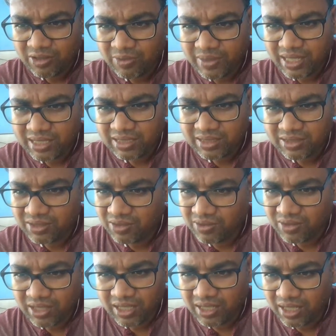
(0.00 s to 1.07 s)
do you manage this?
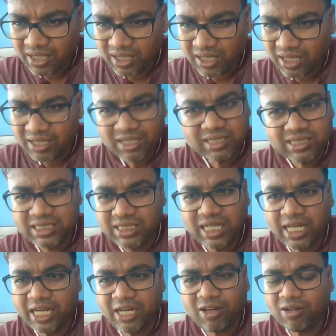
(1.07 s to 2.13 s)
Okay, and
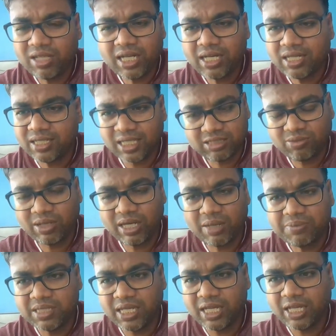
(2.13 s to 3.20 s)
Jira and all that. That's what
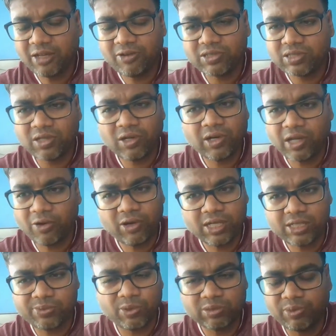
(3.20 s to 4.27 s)
I'm saying. You, it's not your
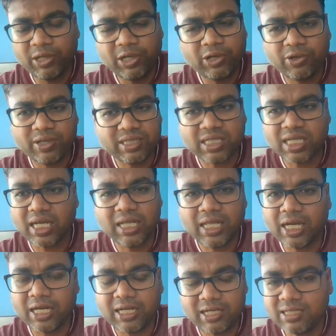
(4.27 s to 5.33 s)
responsibility to assign that.